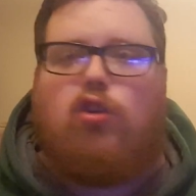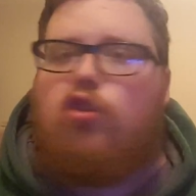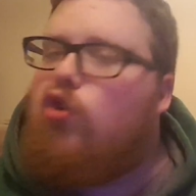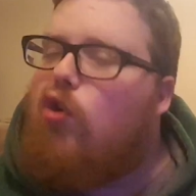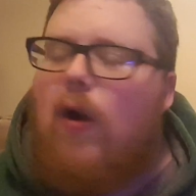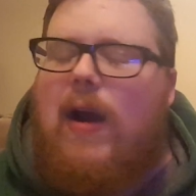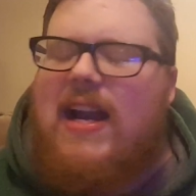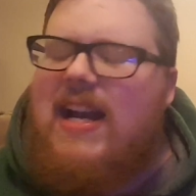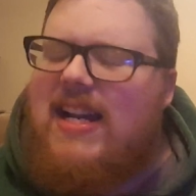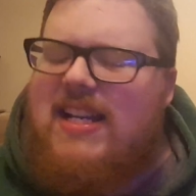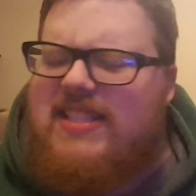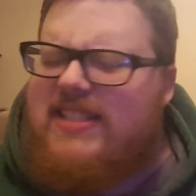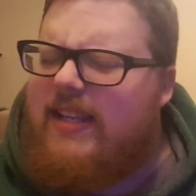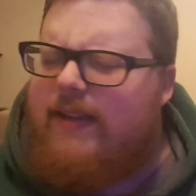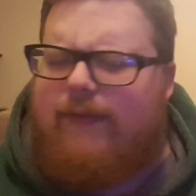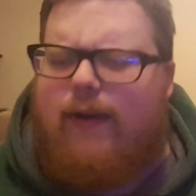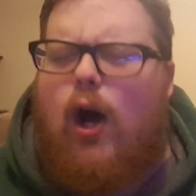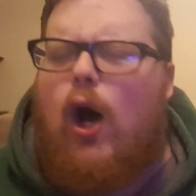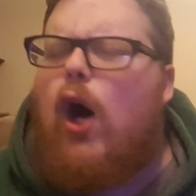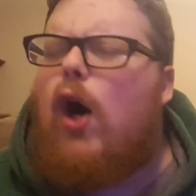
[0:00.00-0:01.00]
Greatest
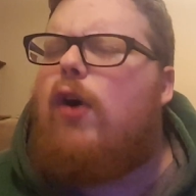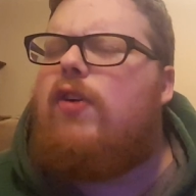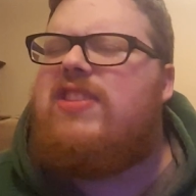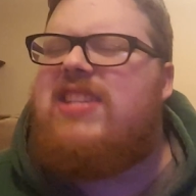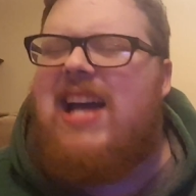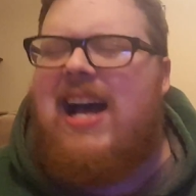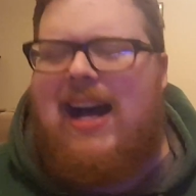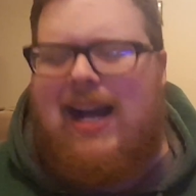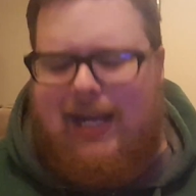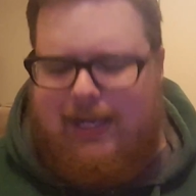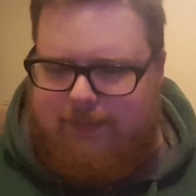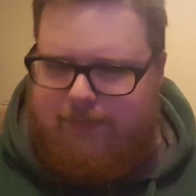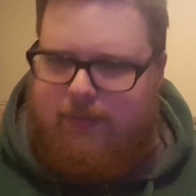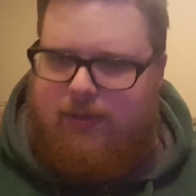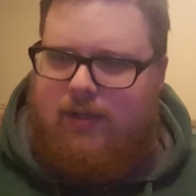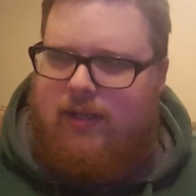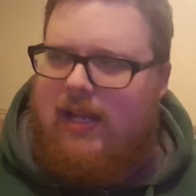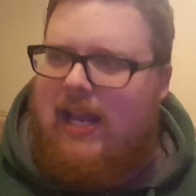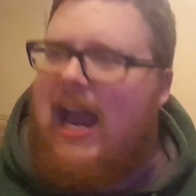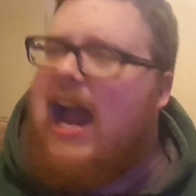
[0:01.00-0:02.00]
of all time
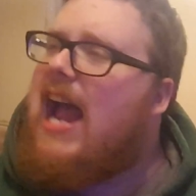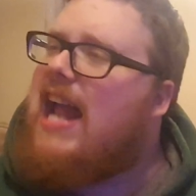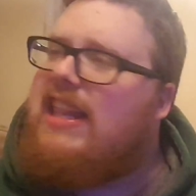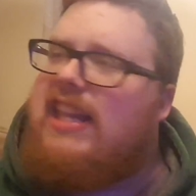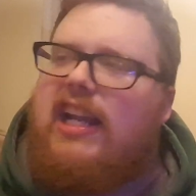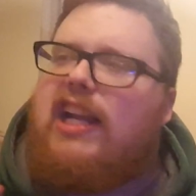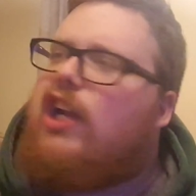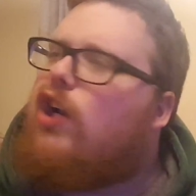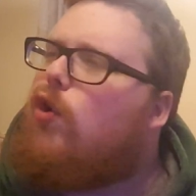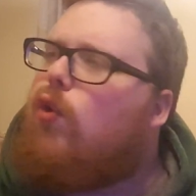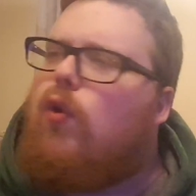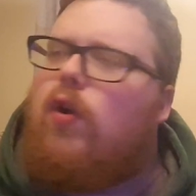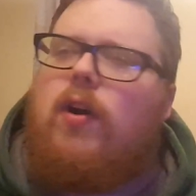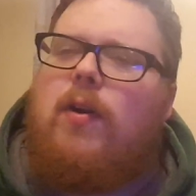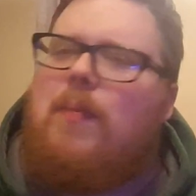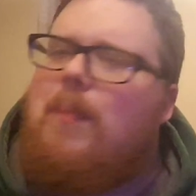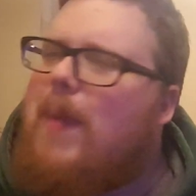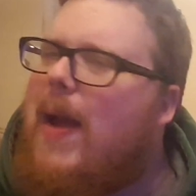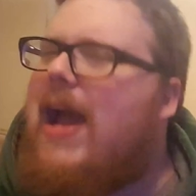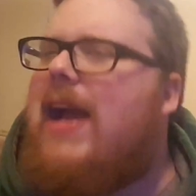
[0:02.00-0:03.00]
at the
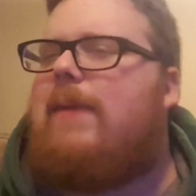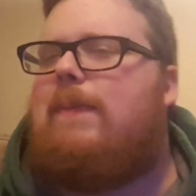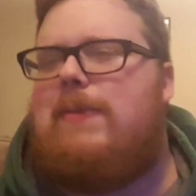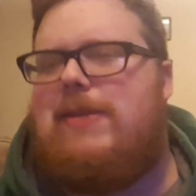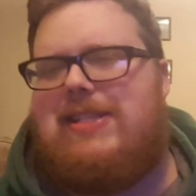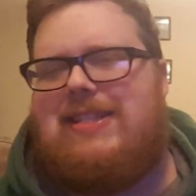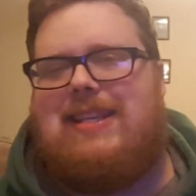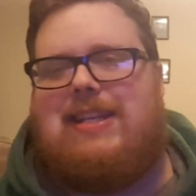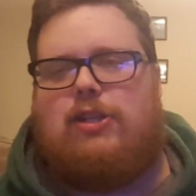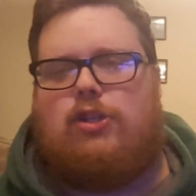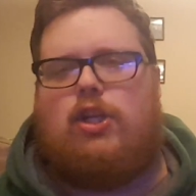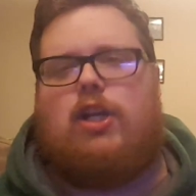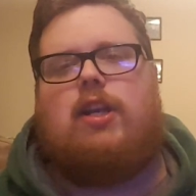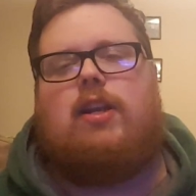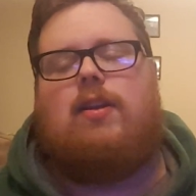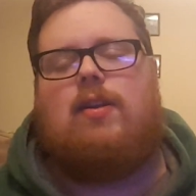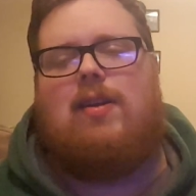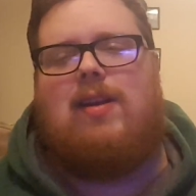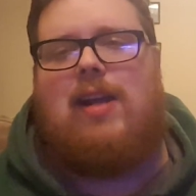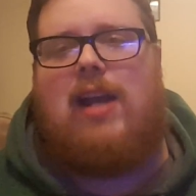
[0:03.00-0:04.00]
quarterback
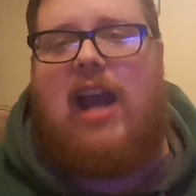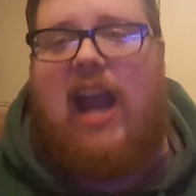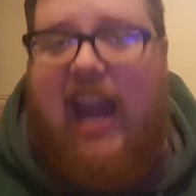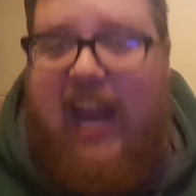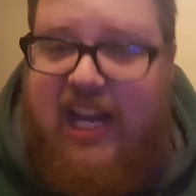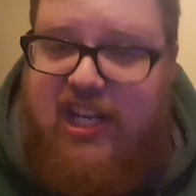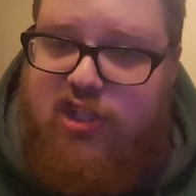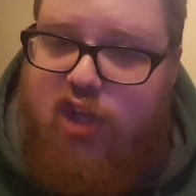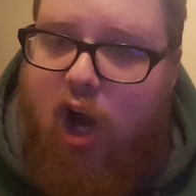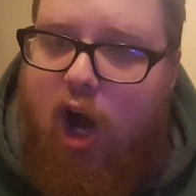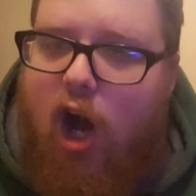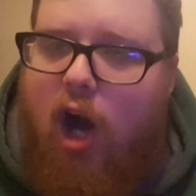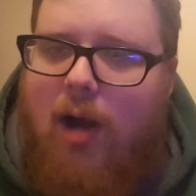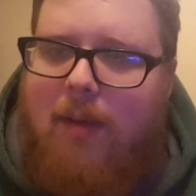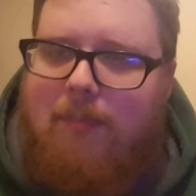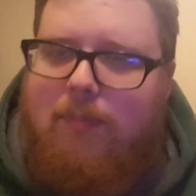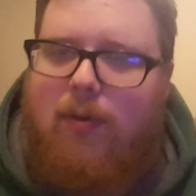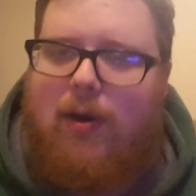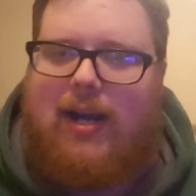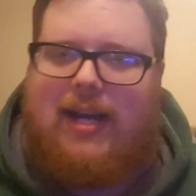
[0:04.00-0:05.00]
position, and
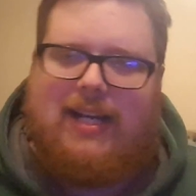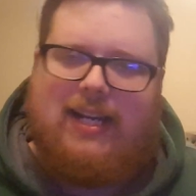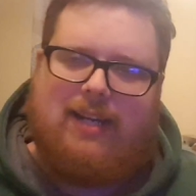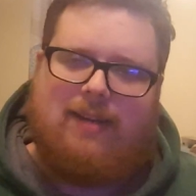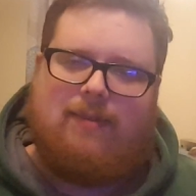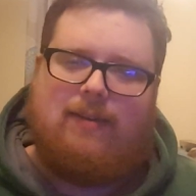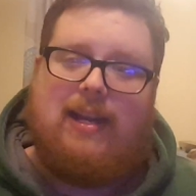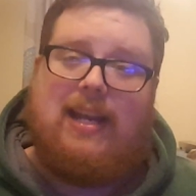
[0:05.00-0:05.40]
Tom Brady.